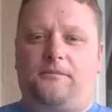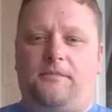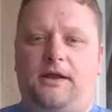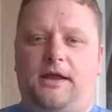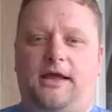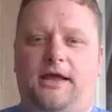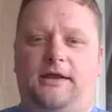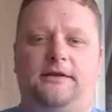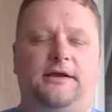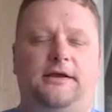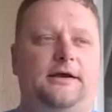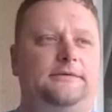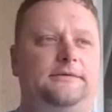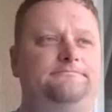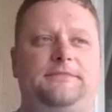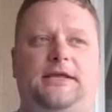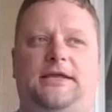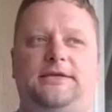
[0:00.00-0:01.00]
And uh,
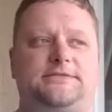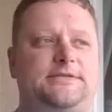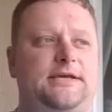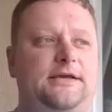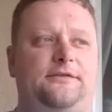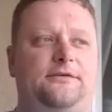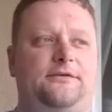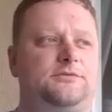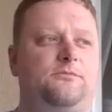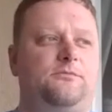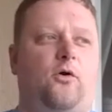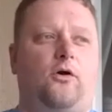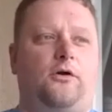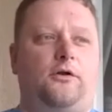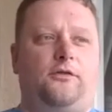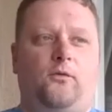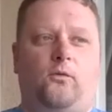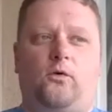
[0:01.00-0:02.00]
he said, "There's
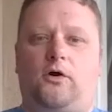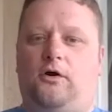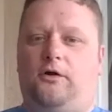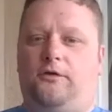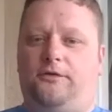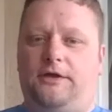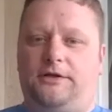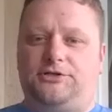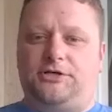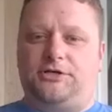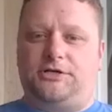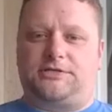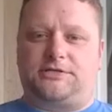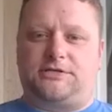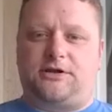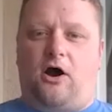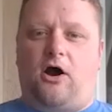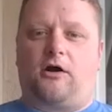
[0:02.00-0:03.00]
more to the world than
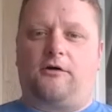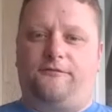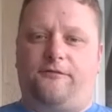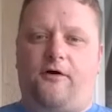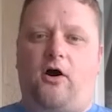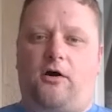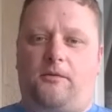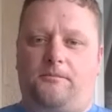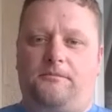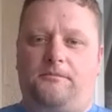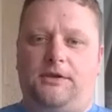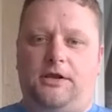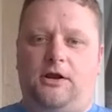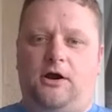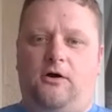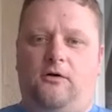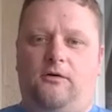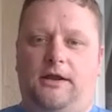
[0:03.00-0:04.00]
just our farm," you
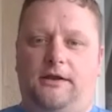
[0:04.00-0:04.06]
know.